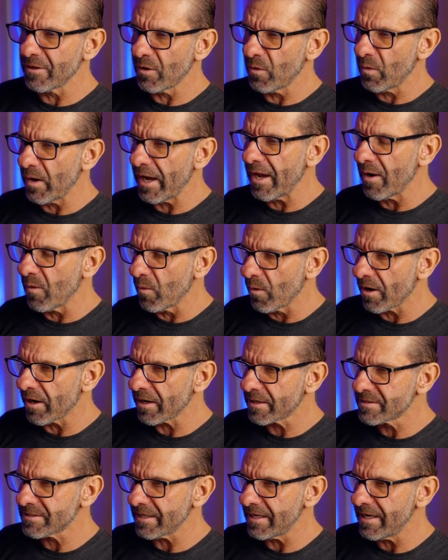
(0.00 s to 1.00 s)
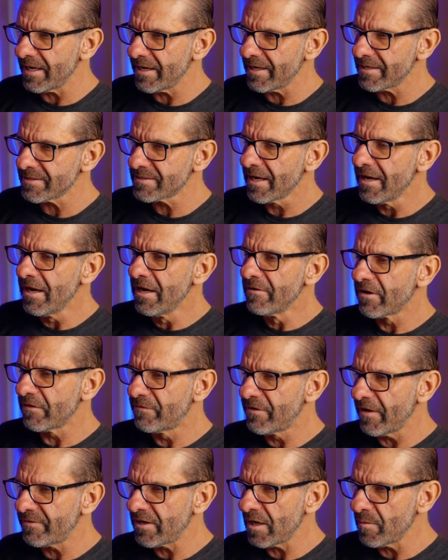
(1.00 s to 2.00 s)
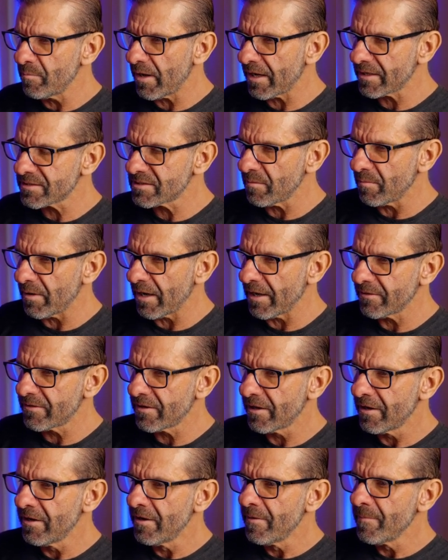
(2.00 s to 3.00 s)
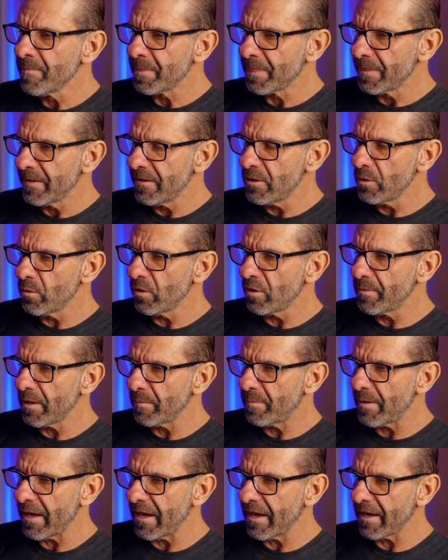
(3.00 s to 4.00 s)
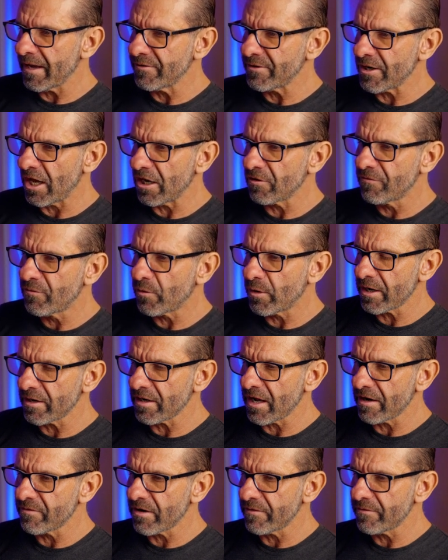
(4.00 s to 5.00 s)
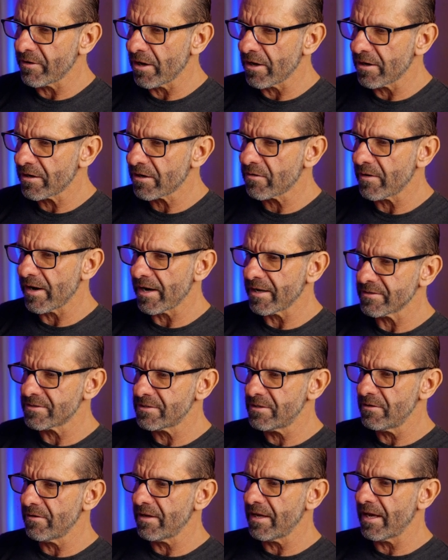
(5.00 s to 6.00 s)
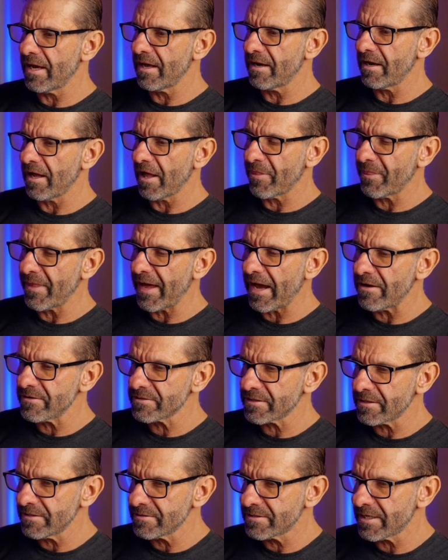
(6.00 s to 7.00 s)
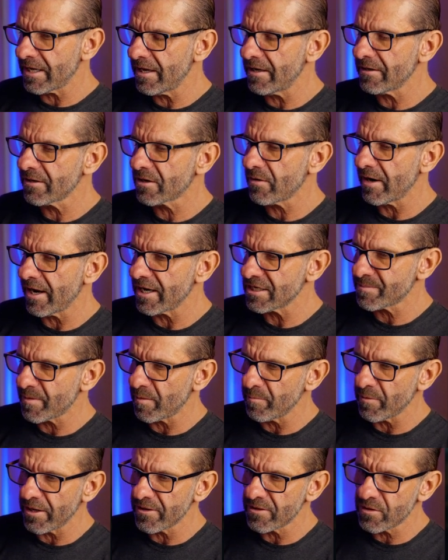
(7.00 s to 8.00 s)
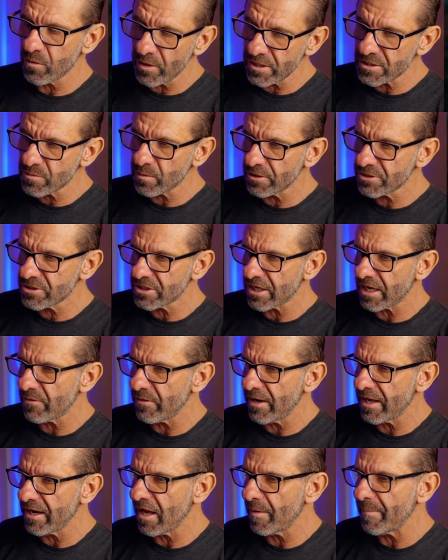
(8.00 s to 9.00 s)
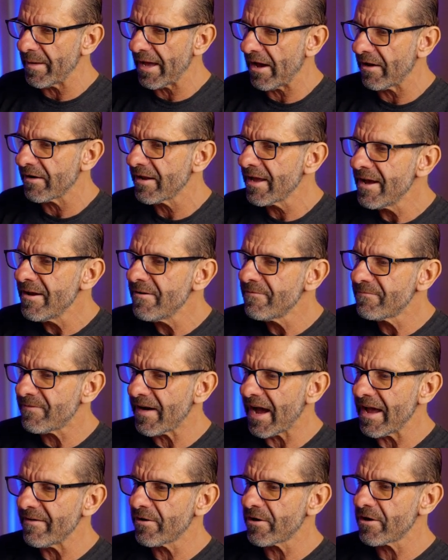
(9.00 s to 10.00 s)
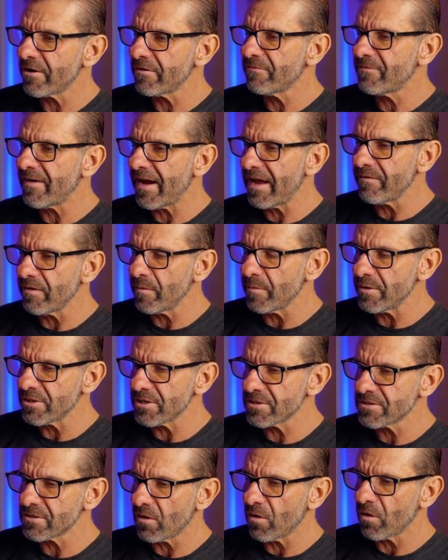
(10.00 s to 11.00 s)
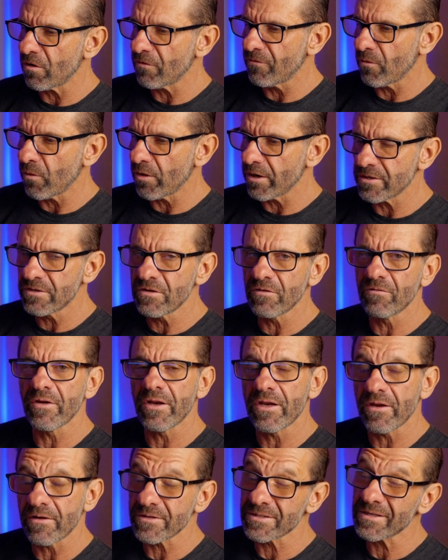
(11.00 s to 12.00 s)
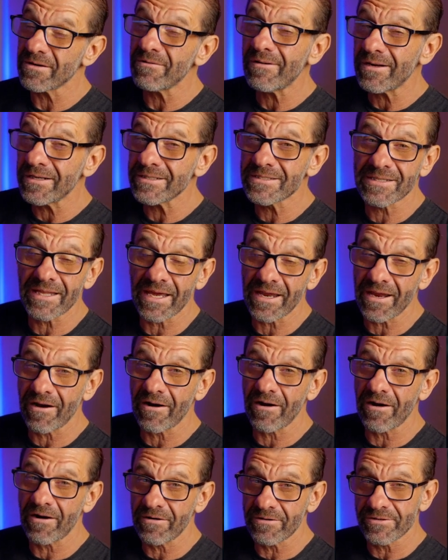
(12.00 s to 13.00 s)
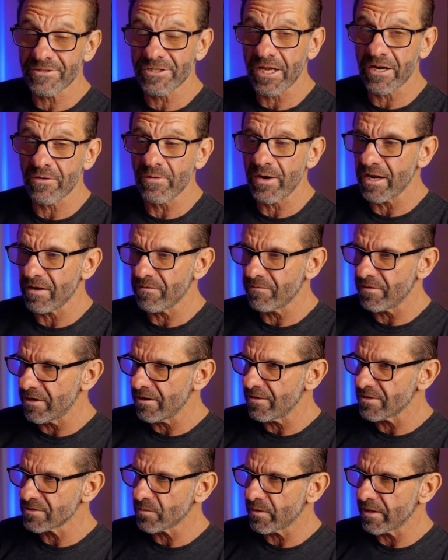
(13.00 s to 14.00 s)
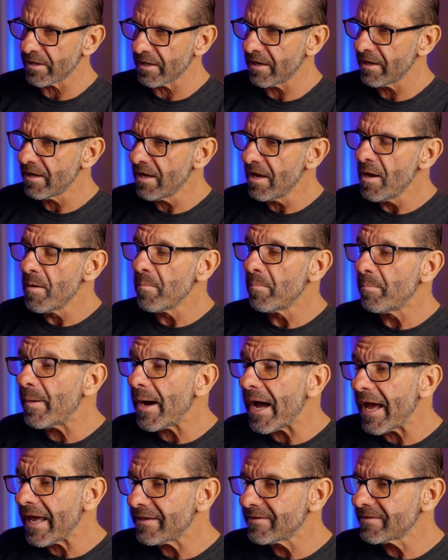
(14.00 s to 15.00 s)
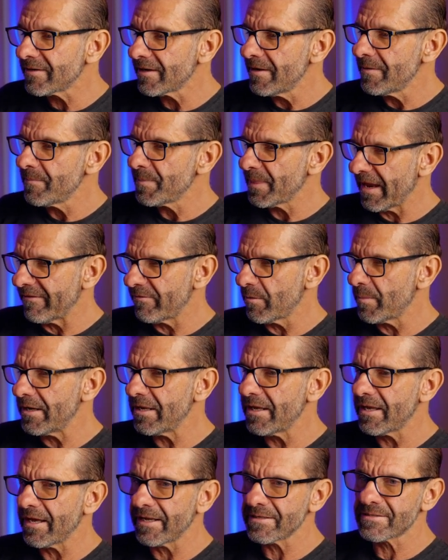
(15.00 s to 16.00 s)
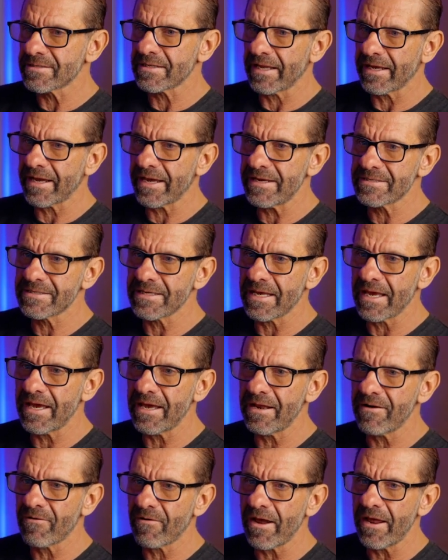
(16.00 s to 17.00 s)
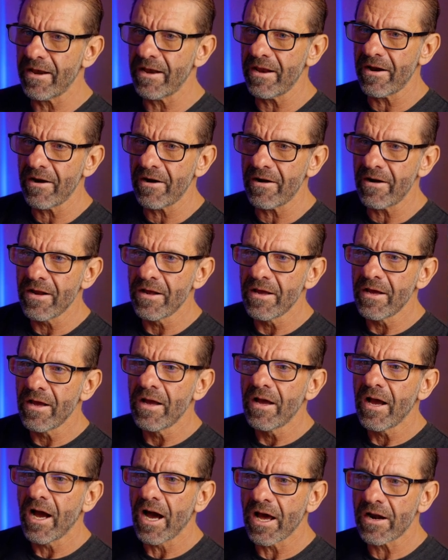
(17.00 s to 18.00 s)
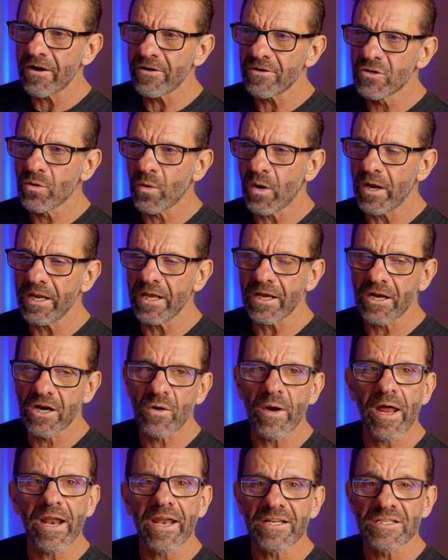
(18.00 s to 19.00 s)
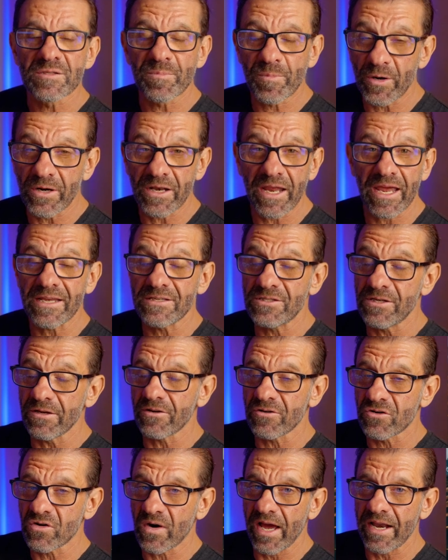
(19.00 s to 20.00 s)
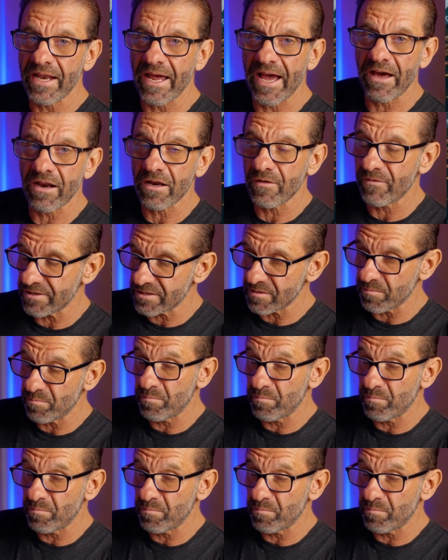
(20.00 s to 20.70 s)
the way it works is for 15 bucks a month, you will be paying $1.49 for every 100 credits. You get 1,010 credits per month, which will generate about 505 images or 42 videos once they are generating videos with it. But everybody gets, like I said, right here, 120 credits per day so you can try it out. If it's a